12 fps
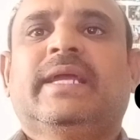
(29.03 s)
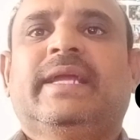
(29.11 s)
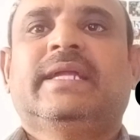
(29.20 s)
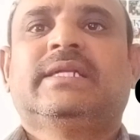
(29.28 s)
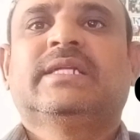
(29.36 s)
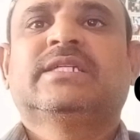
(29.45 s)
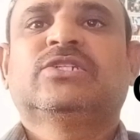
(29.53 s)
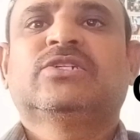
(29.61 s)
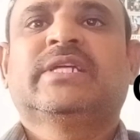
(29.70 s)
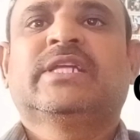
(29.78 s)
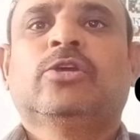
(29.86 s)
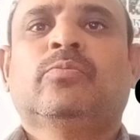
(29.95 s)
heat transfer
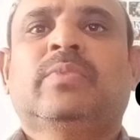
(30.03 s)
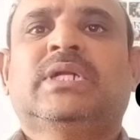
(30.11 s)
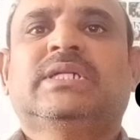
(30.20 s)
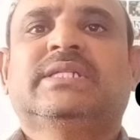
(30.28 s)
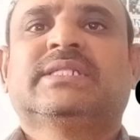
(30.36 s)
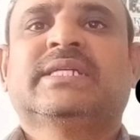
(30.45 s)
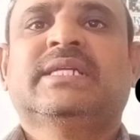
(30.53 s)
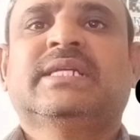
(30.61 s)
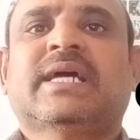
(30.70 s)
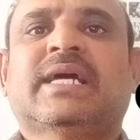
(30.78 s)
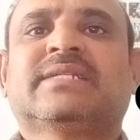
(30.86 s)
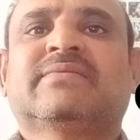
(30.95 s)
equipment designed
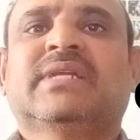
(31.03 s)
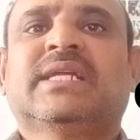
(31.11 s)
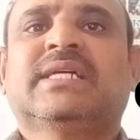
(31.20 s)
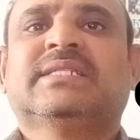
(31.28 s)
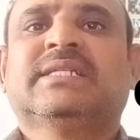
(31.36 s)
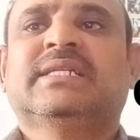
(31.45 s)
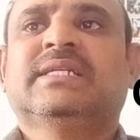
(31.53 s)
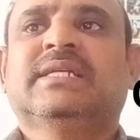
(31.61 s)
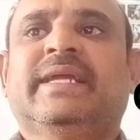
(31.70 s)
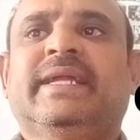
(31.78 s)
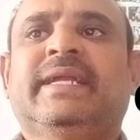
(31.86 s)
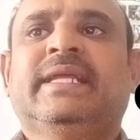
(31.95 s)
as well as in
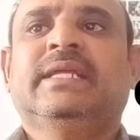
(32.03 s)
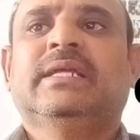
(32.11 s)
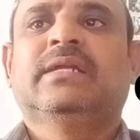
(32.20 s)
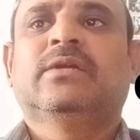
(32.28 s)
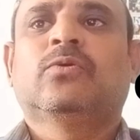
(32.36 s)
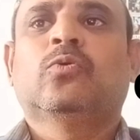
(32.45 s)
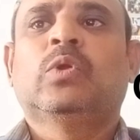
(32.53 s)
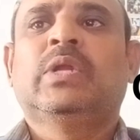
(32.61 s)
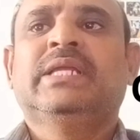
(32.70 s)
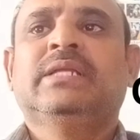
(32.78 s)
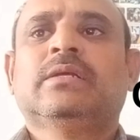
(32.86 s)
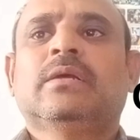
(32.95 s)
heating and cooling